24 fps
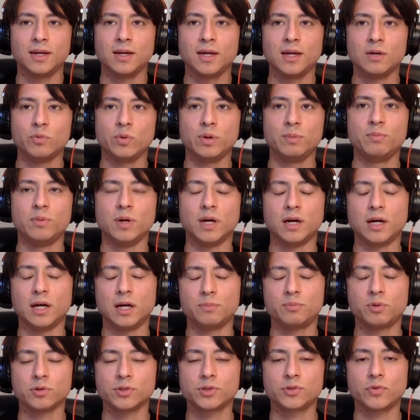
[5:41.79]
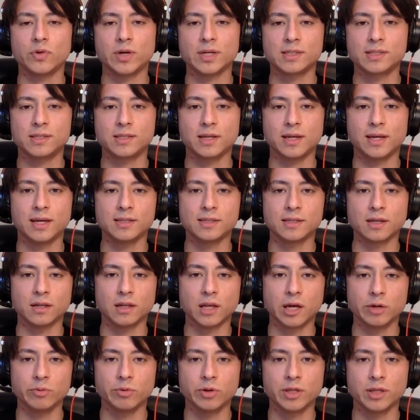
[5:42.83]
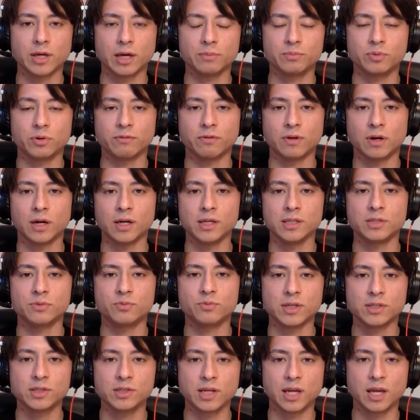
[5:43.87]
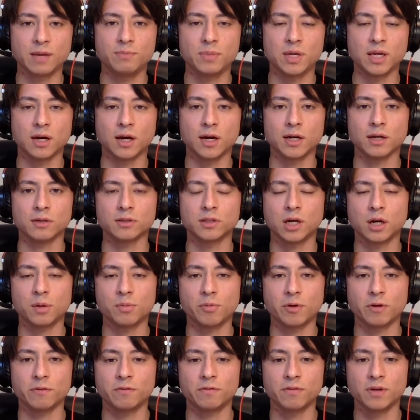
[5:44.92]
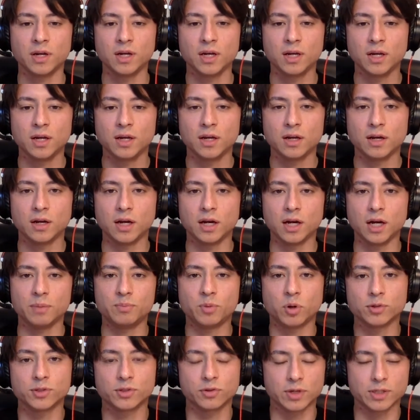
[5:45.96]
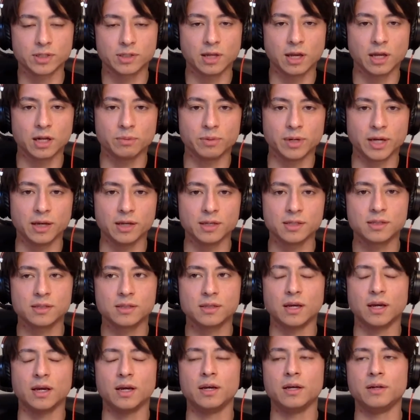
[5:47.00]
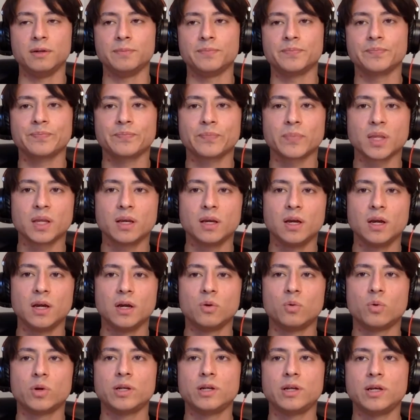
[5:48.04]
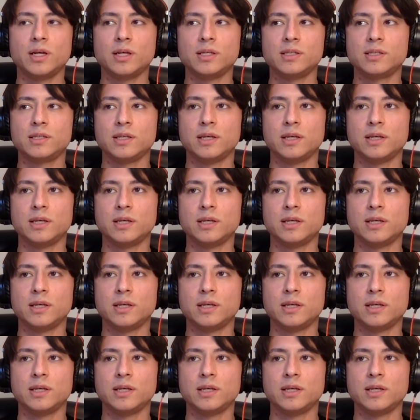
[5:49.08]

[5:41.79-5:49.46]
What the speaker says: Postgres is a library that provides REST API on top of Postgres database, and what it is